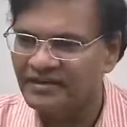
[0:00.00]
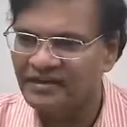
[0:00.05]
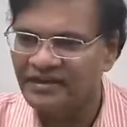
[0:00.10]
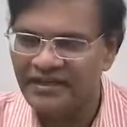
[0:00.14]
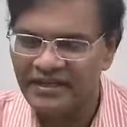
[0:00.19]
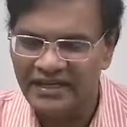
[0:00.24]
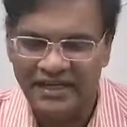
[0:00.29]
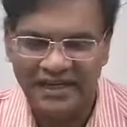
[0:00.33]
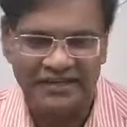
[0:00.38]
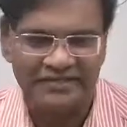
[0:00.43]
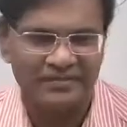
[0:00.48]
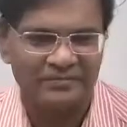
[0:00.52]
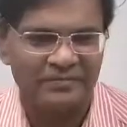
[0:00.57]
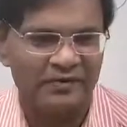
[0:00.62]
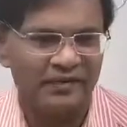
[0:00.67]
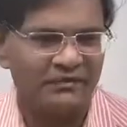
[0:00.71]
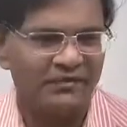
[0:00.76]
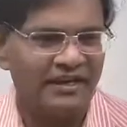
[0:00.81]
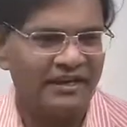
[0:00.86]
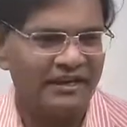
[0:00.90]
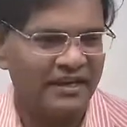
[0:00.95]
he is
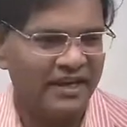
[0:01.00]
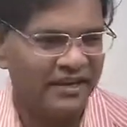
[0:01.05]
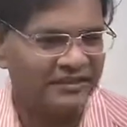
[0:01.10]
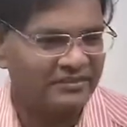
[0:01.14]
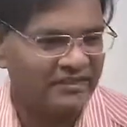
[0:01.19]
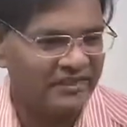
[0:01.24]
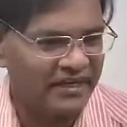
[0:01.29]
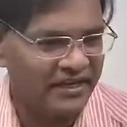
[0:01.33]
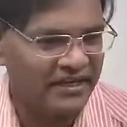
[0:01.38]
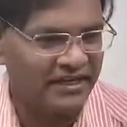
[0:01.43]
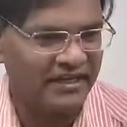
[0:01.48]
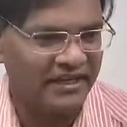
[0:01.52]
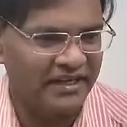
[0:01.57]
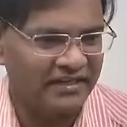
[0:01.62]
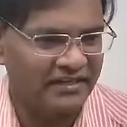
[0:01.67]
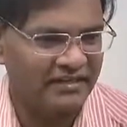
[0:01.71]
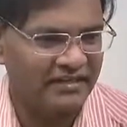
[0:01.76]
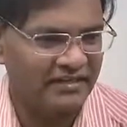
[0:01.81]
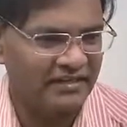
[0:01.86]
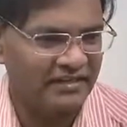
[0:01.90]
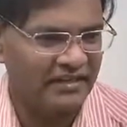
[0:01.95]
proved as guilty
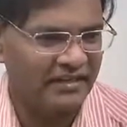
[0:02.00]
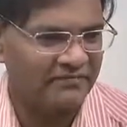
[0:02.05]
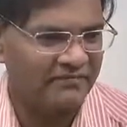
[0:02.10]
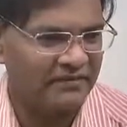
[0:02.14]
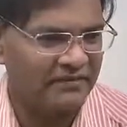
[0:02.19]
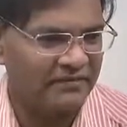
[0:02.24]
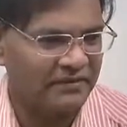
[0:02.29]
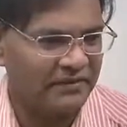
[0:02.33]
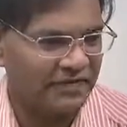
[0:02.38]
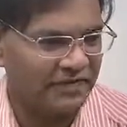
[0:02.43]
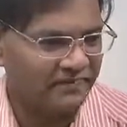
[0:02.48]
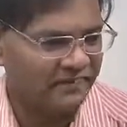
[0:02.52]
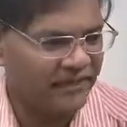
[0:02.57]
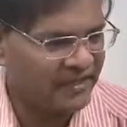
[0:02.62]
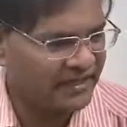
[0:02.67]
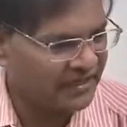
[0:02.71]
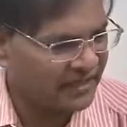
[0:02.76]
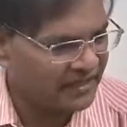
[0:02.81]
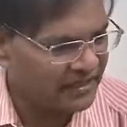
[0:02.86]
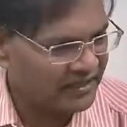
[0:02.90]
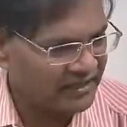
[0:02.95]
of
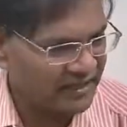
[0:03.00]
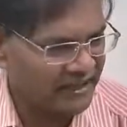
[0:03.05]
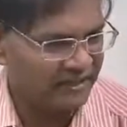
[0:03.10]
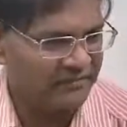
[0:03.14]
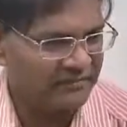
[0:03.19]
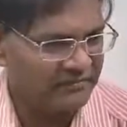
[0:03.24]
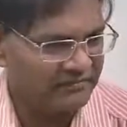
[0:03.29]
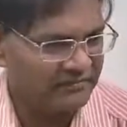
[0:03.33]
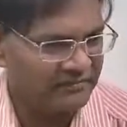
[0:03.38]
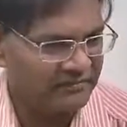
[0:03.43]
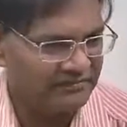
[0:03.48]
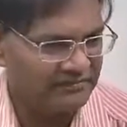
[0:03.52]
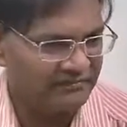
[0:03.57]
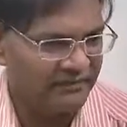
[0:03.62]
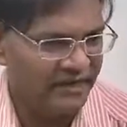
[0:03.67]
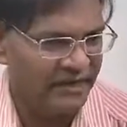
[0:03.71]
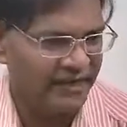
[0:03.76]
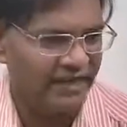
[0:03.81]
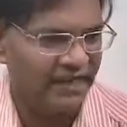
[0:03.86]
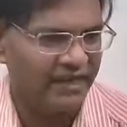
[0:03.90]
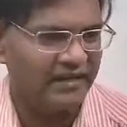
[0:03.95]
committing a crime by
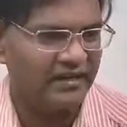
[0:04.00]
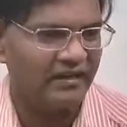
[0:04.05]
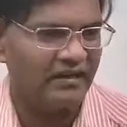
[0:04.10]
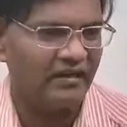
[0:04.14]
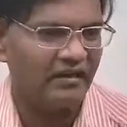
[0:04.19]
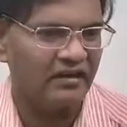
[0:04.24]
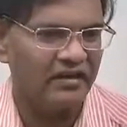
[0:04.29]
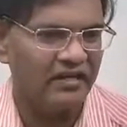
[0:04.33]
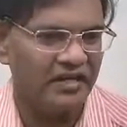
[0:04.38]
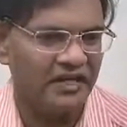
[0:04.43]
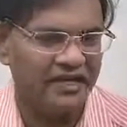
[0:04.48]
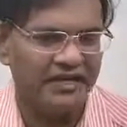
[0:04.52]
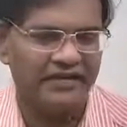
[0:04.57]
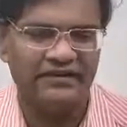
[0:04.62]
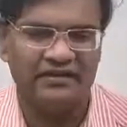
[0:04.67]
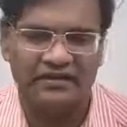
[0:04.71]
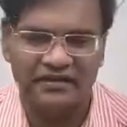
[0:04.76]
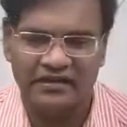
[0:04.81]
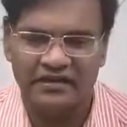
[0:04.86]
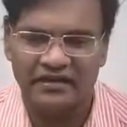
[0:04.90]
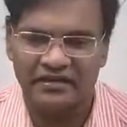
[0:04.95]
an ordinary
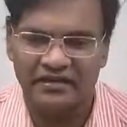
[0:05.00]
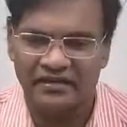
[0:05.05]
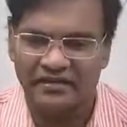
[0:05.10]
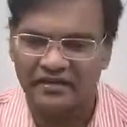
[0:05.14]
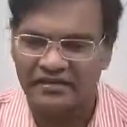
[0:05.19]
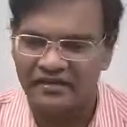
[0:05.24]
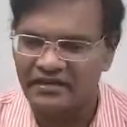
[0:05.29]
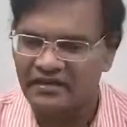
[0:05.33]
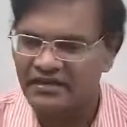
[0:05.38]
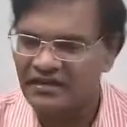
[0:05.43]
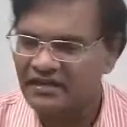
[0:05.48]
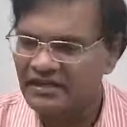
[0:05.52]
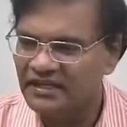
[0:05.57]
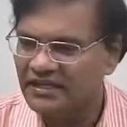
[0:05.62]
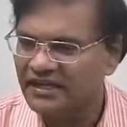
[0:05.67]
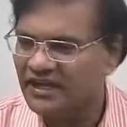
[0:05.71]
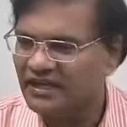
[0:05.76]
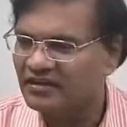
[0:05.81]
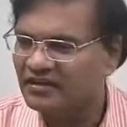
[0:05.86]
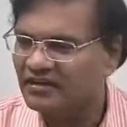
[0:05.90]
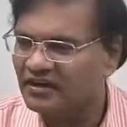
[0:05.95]
court in
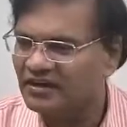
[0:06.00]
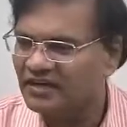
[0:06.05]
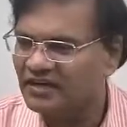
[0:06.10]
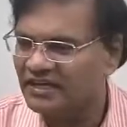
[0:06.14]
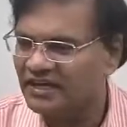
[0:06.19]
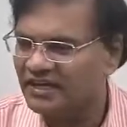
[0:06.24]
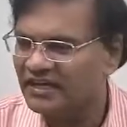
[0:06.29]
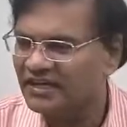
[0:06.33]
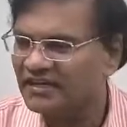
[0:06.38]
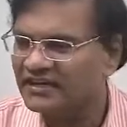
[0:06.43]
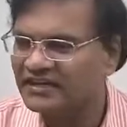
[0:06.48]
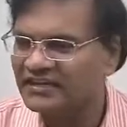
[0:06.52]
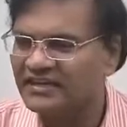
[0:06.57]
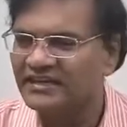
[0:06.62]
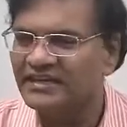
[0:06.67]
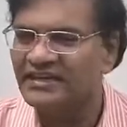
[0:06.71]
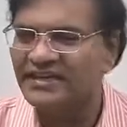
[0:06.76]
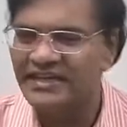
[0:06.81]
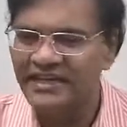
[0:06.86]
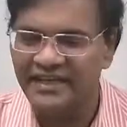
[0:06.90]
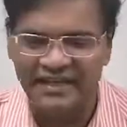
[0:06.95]
an ordinary
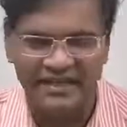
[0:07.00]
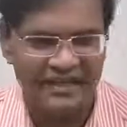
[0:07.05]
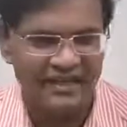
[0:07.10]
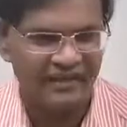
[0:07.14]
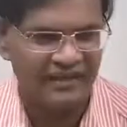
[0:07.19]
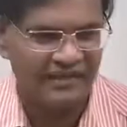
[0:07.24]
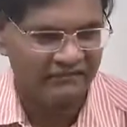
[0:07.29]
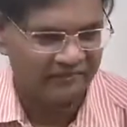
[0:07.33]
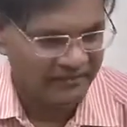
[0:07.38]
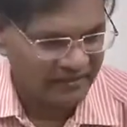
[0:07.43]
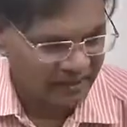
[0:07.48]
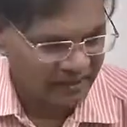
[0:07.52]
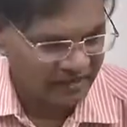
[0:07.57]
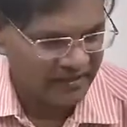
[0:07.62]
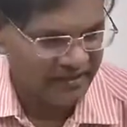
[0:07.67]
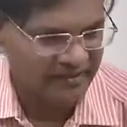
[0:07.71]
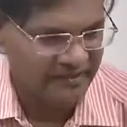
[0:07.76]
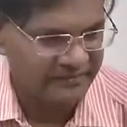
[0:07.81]
legal manner.